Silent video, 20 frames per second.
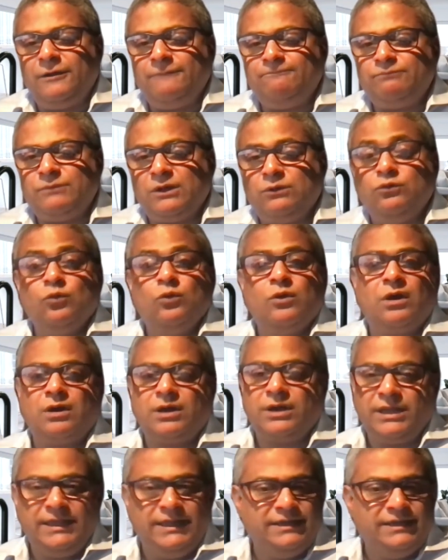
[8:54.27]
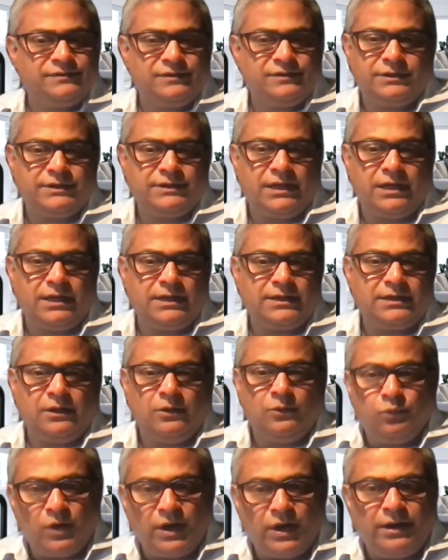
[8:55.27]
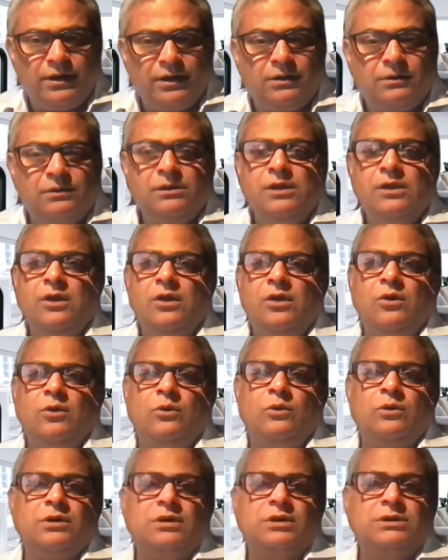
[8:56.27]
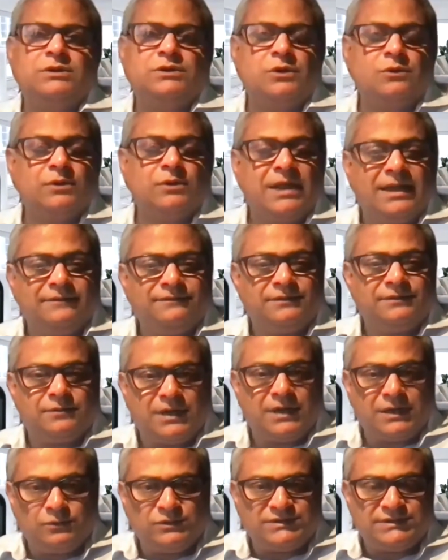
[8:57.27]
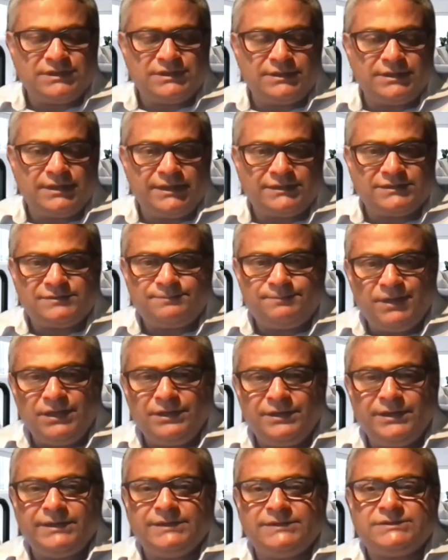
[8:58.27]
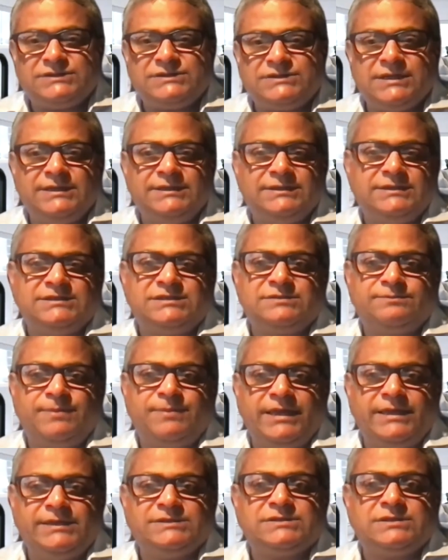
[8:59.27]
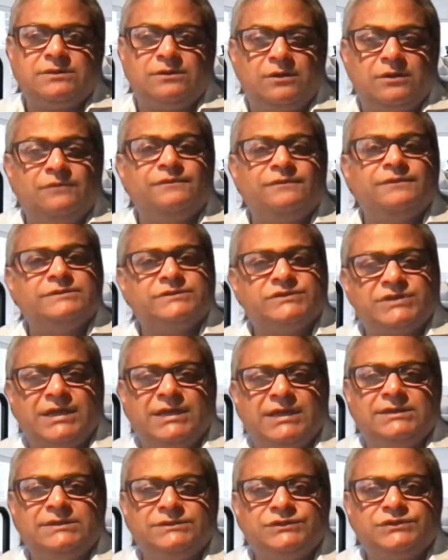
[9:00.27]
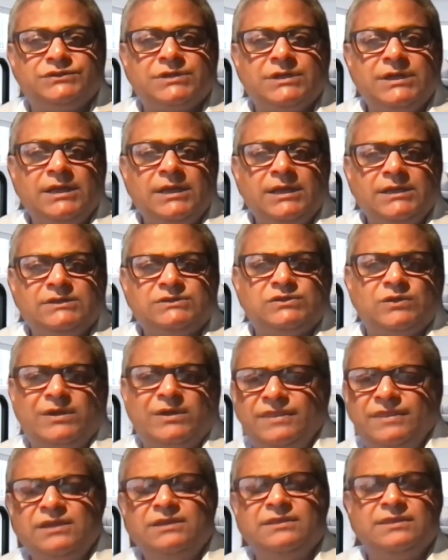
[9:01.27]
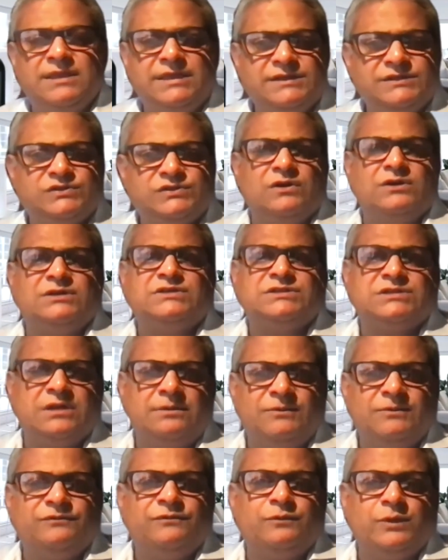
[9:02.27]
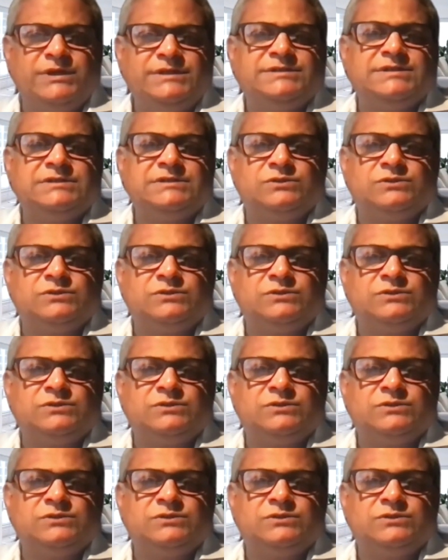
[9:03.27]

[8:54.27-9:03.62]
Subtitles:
who are either not aware or don't have the requisite experience in this space are often challenged. So I think these are some of the reasons